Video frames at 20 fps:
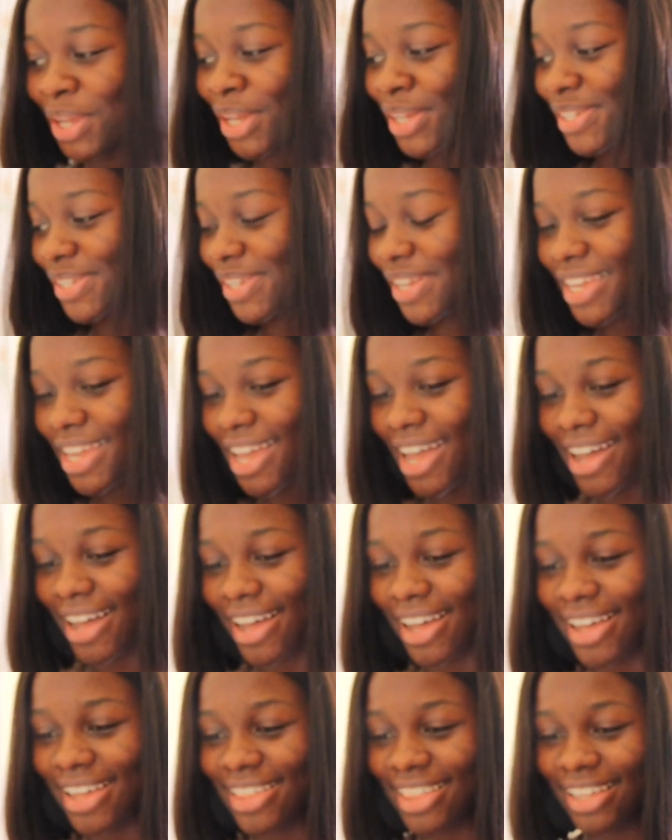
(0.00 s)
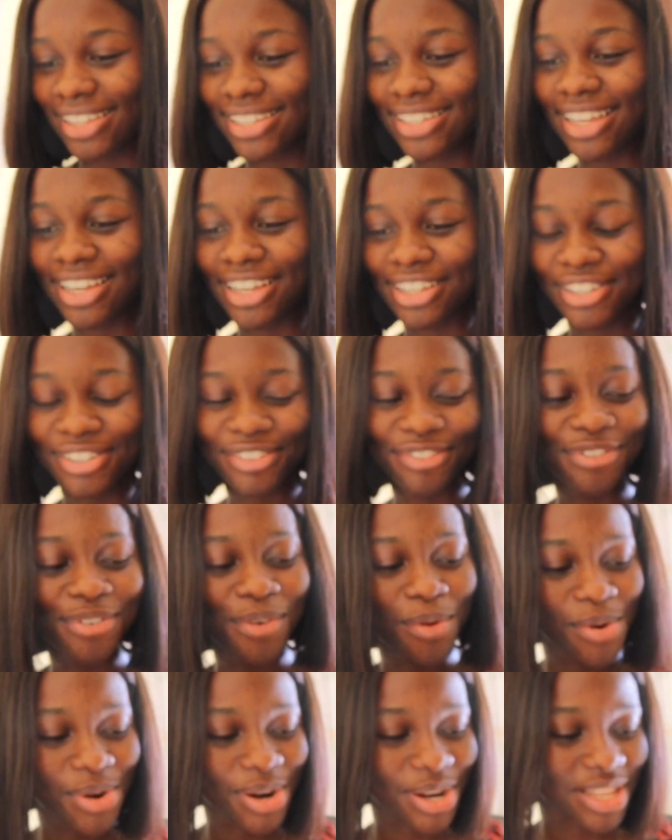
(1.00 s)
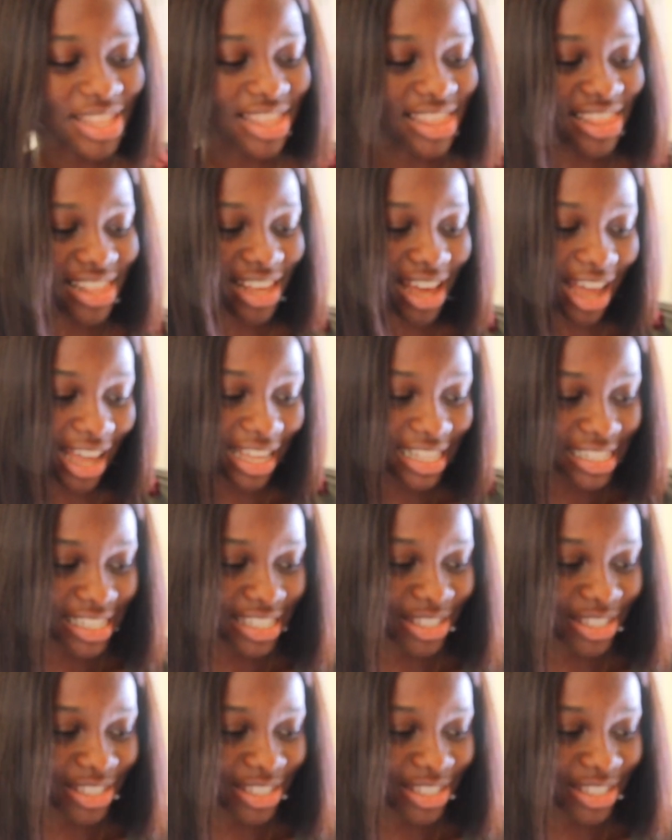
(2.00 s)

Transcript: so yeah, that's it for that.